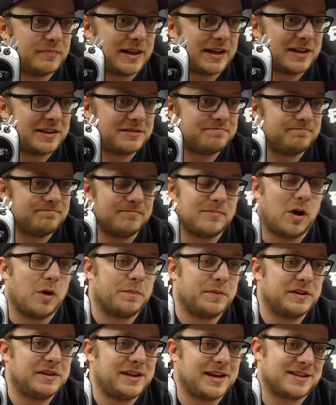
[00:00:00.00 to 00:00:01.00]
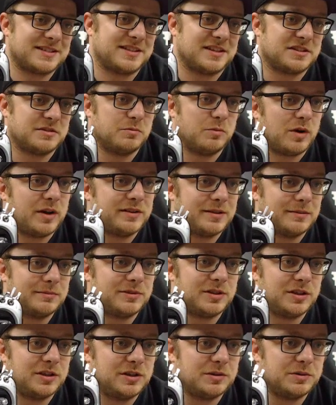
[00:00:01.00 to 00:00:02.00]
like OpenTX doesn't want them
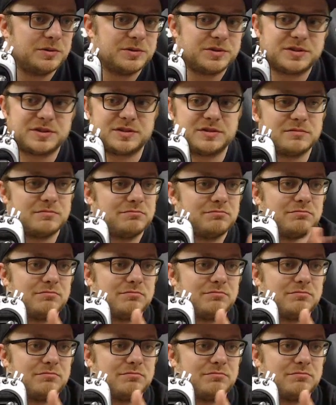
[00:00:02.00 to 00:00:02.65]
to use